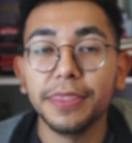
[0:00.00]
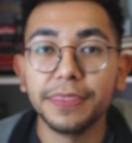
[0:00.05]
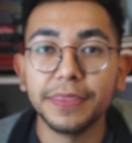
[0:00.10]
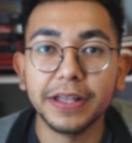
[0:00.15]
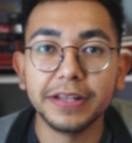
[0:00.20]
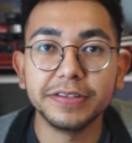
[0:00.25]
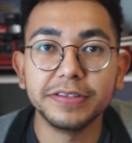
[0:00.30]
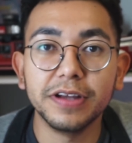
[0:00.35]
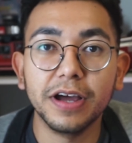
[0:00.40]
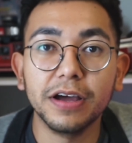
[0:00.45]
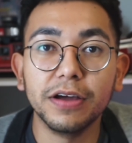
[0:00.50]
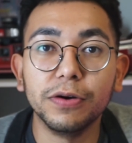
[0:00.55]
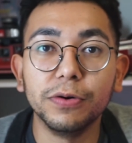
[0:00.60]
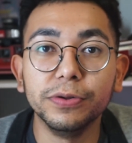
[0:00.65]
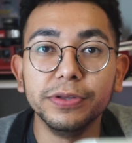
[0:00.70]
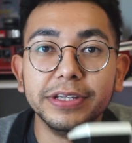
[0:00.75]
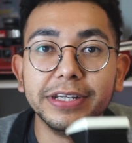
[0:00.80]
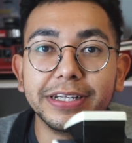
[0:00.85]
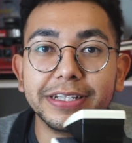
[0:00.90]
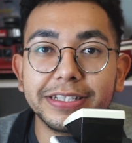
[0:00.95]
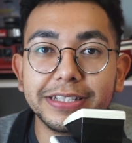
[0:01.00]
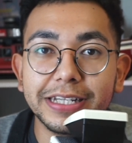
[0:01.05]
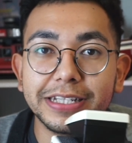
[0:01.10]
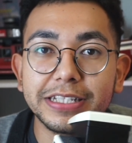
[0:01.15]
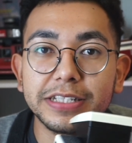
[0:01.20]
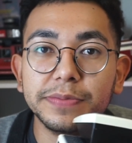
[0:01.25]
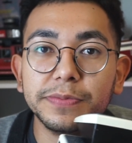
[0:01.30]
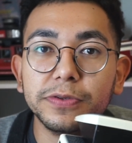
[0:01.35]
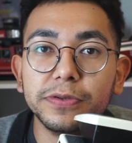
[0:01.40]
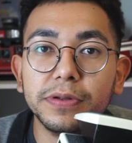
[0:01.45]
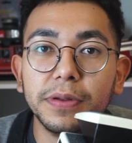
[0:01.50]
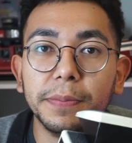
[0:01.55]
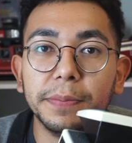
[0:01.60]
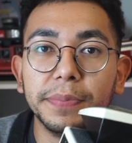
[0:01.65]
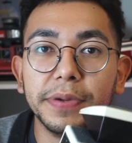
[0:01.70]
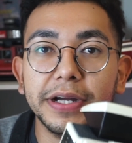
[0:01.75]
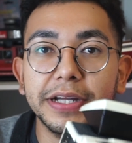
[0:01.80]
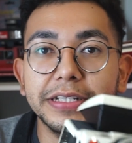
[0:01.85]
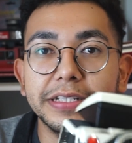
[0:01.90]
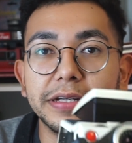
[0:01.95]
that's not only accessible
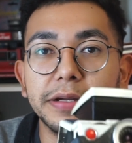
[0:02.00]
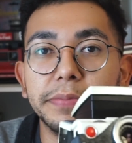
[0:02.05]
but